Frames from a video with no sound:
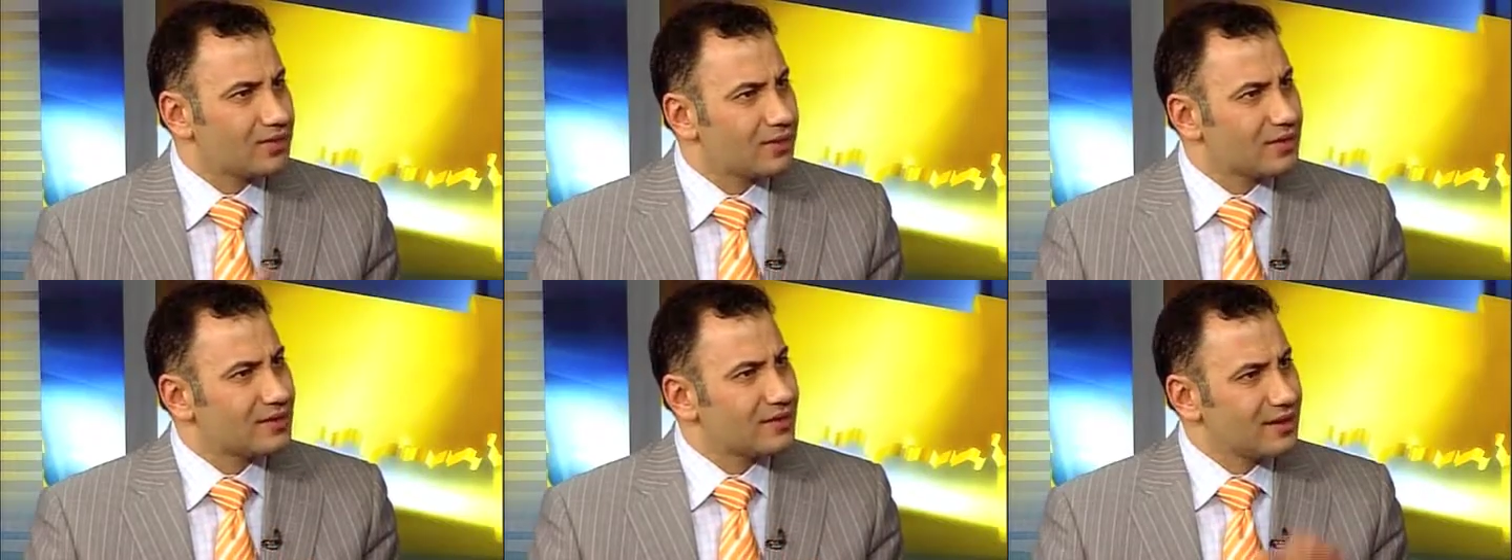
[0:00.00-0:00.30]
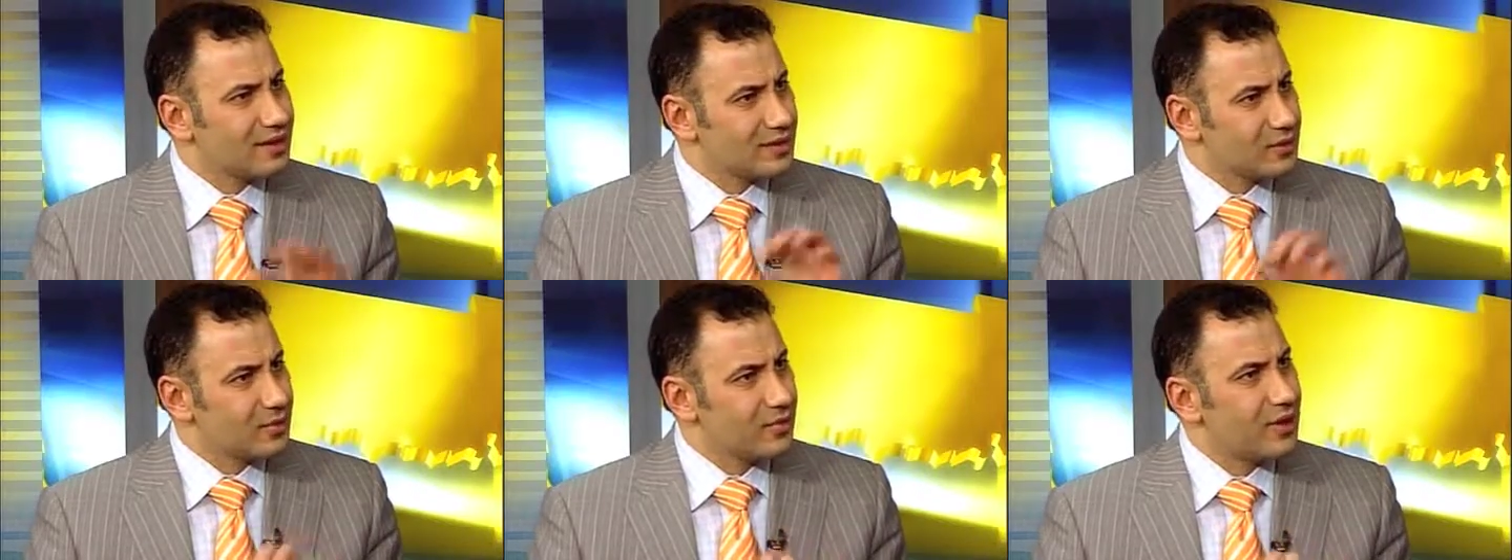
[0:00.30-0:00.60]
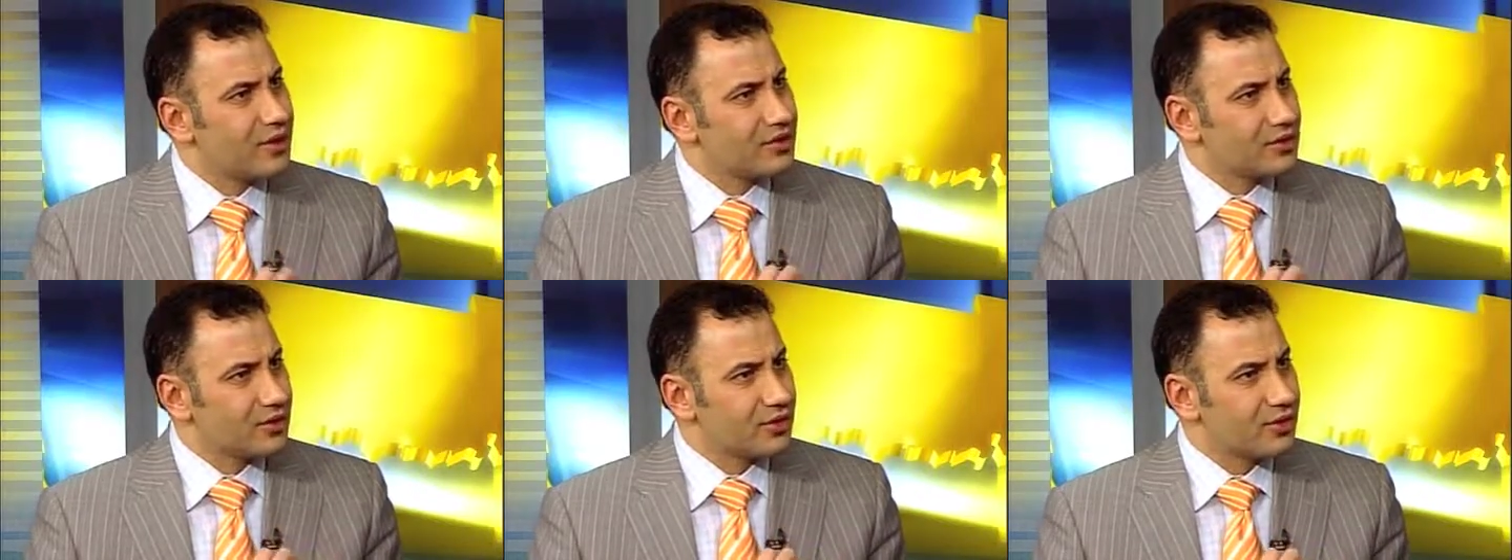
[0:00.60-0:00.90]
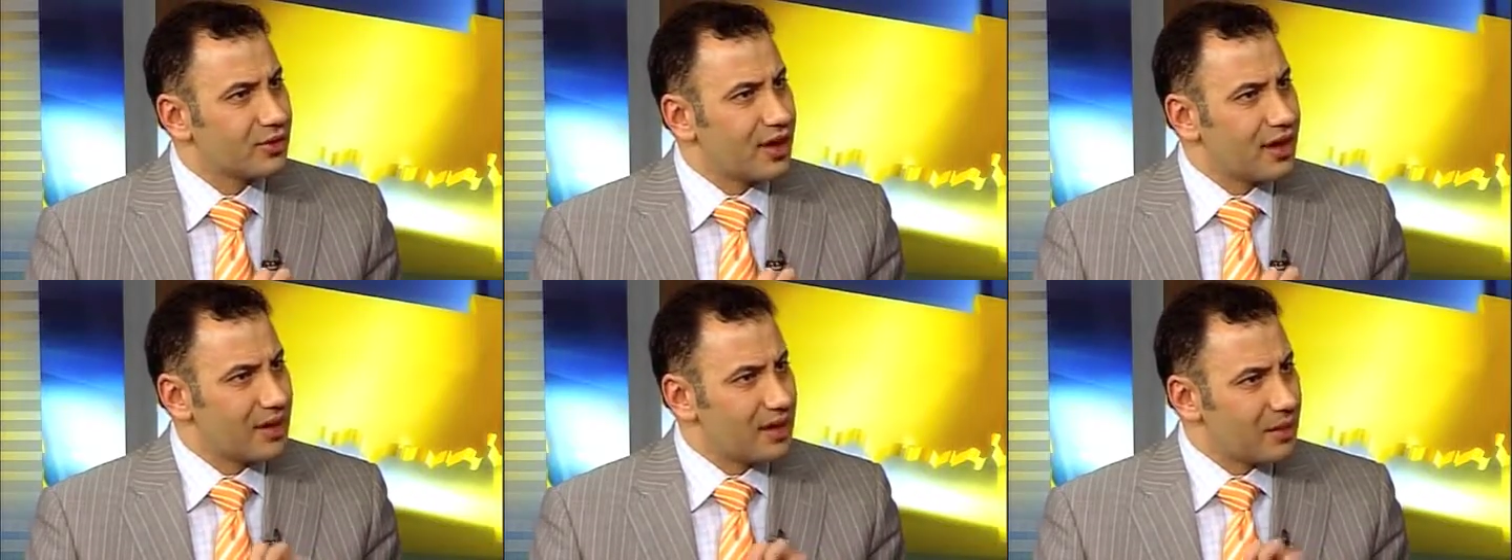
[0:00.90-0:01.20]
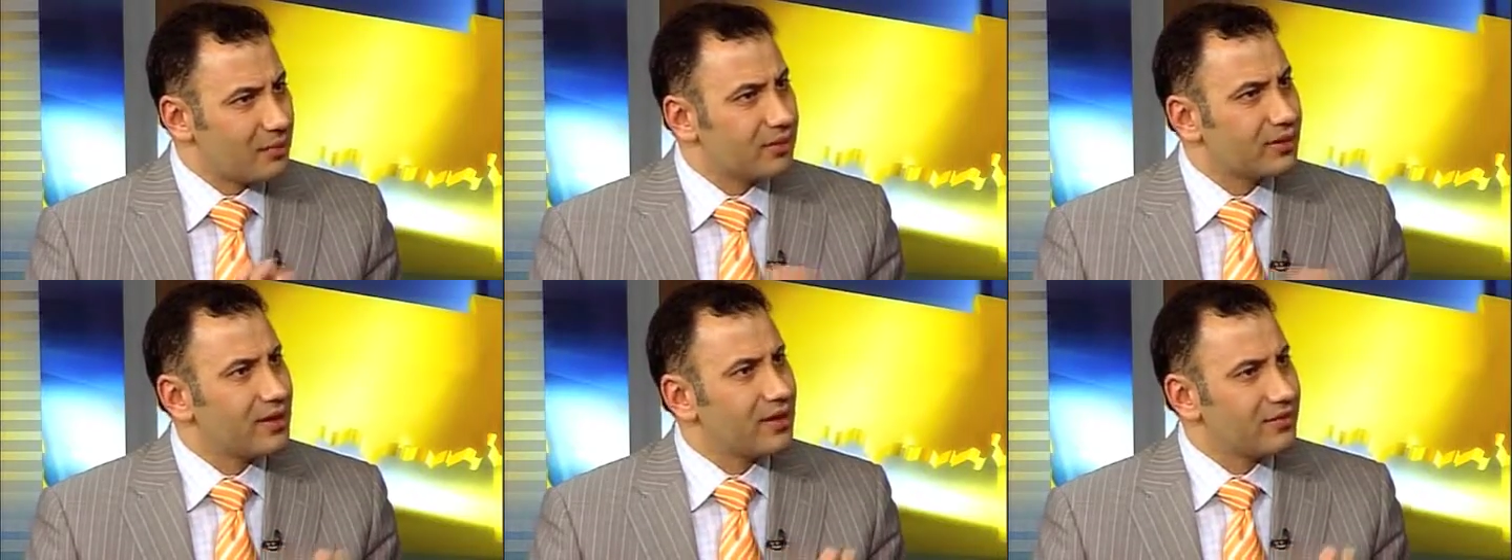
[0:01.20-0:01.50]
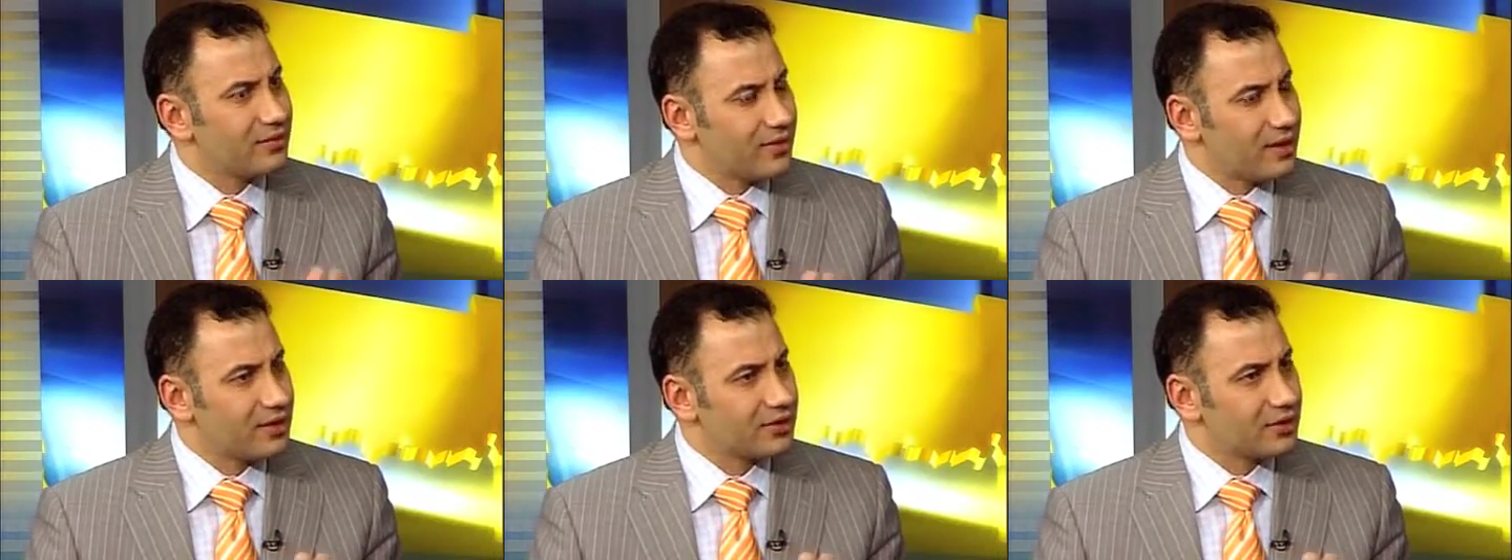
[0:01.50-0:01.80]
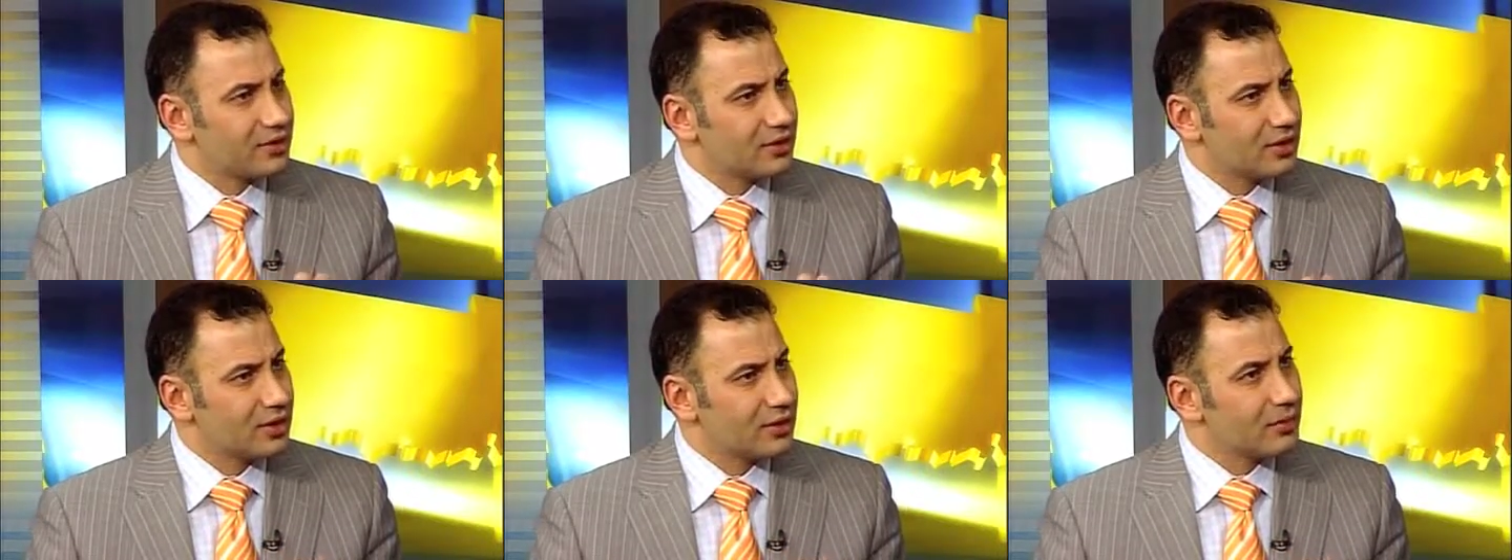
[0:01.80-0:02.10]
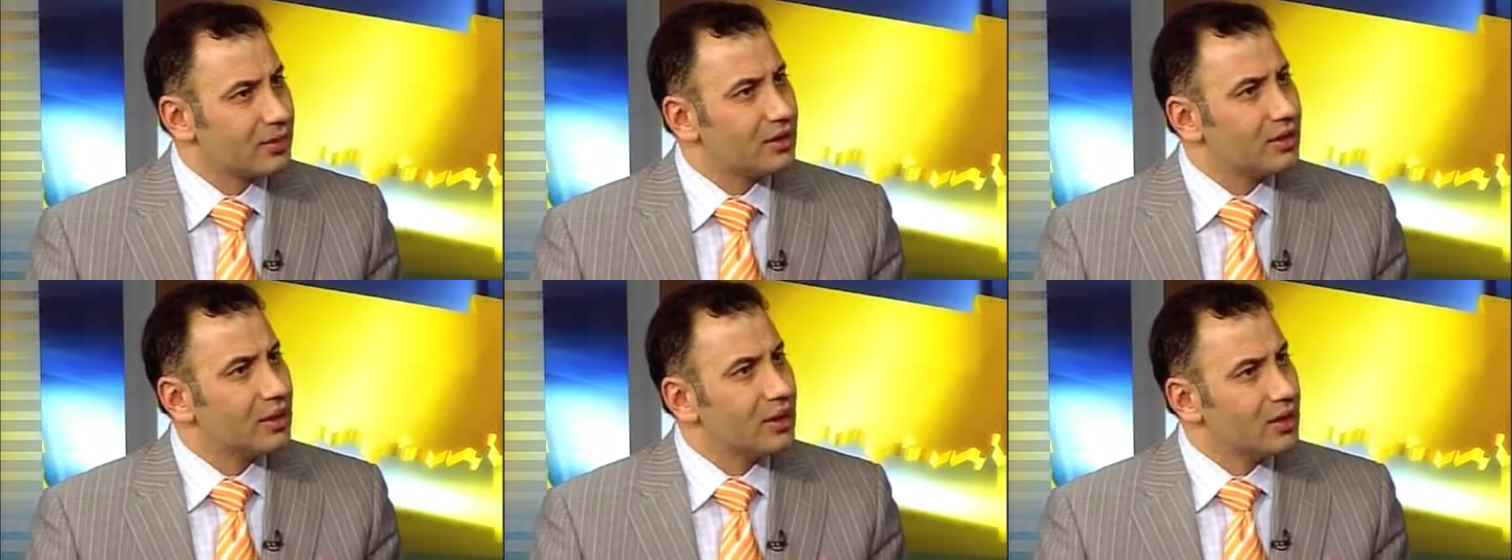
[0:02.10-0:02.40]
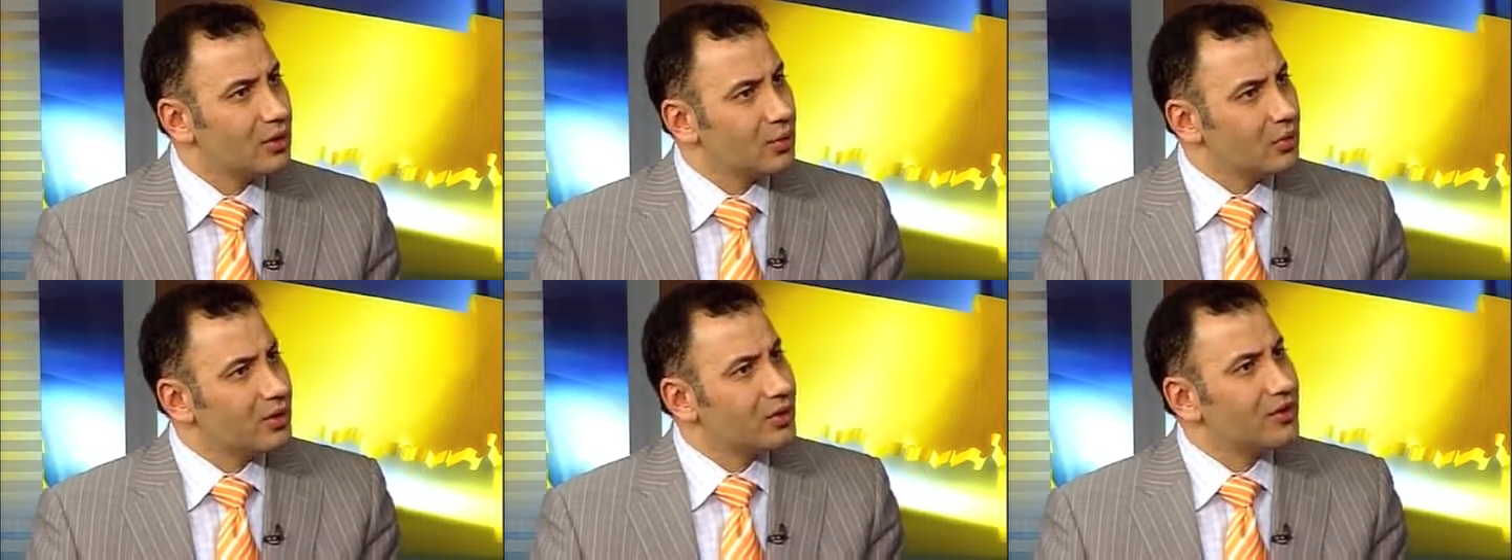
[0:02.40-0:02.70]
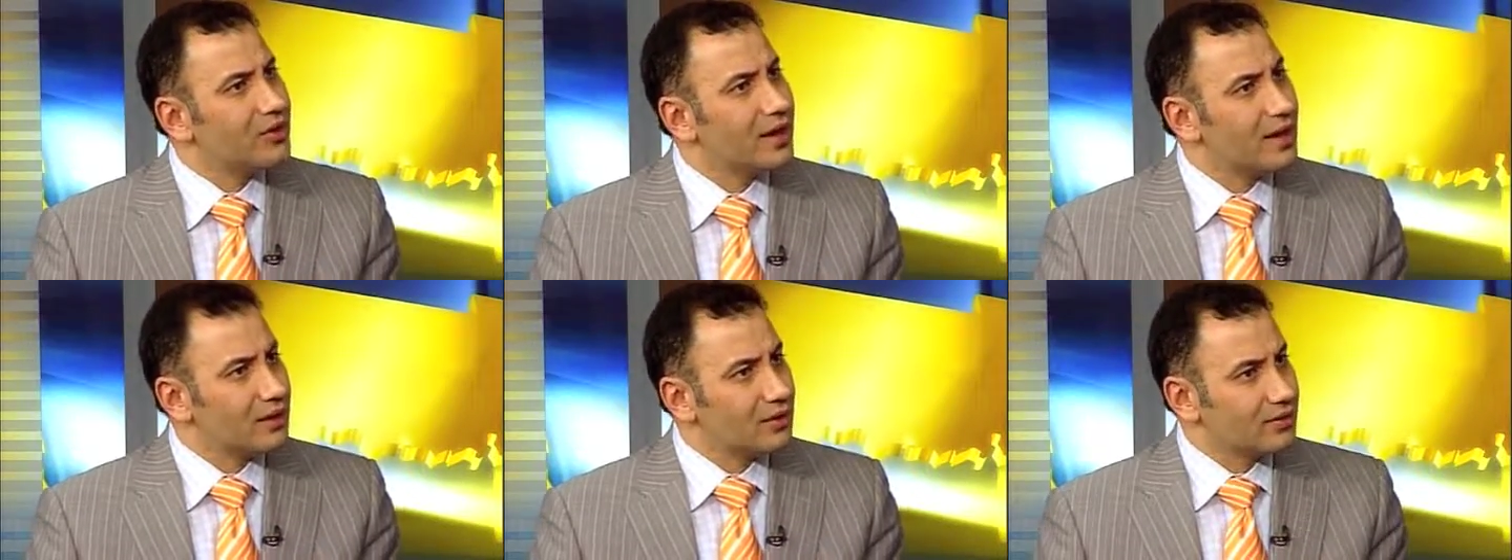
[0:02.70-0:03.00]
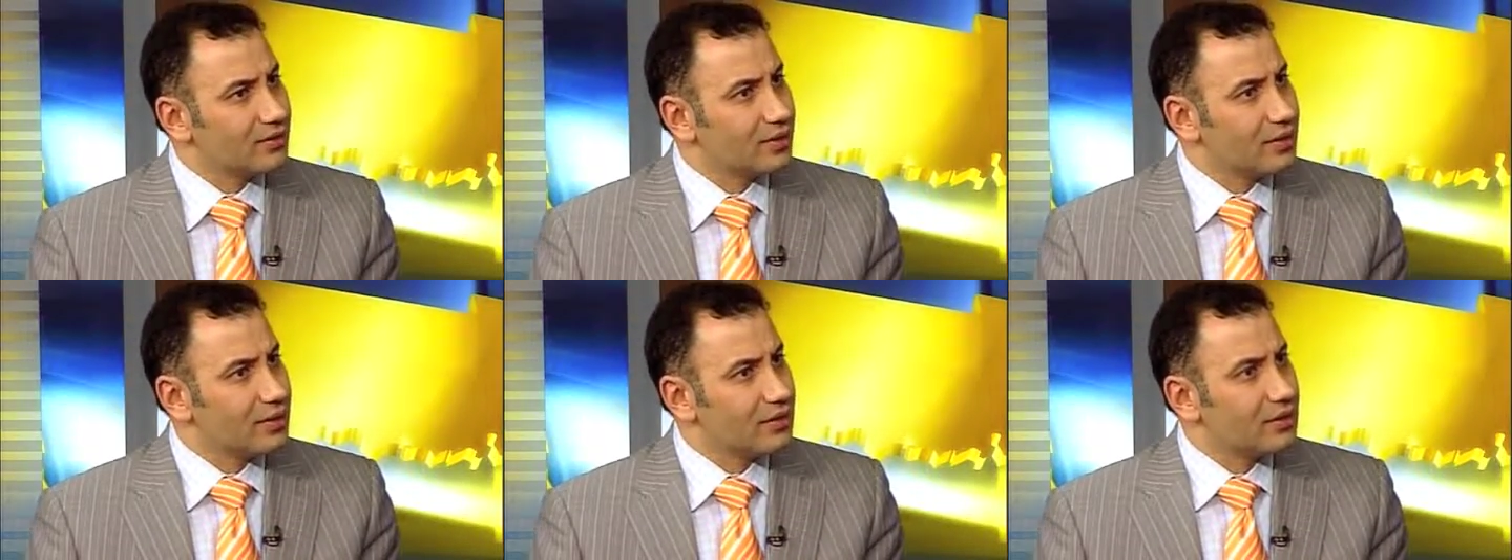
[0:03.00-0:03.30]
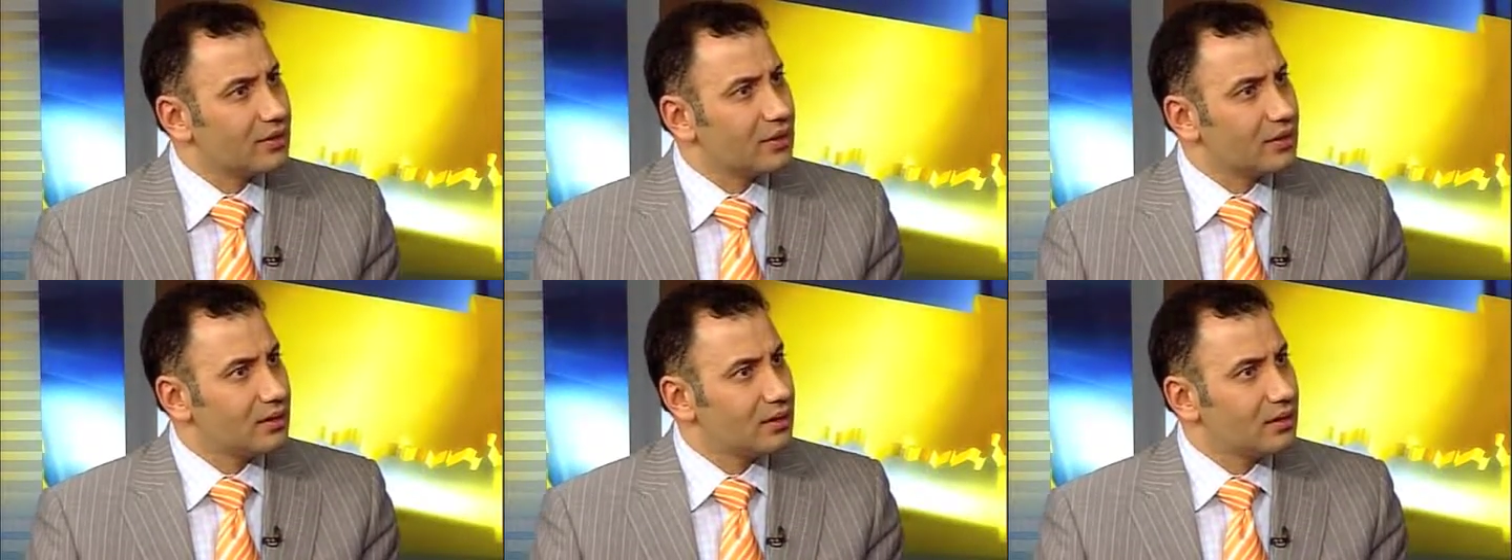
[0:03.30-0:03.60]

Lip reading: There's less pressure on that plantar fascial ligament when you're elevated.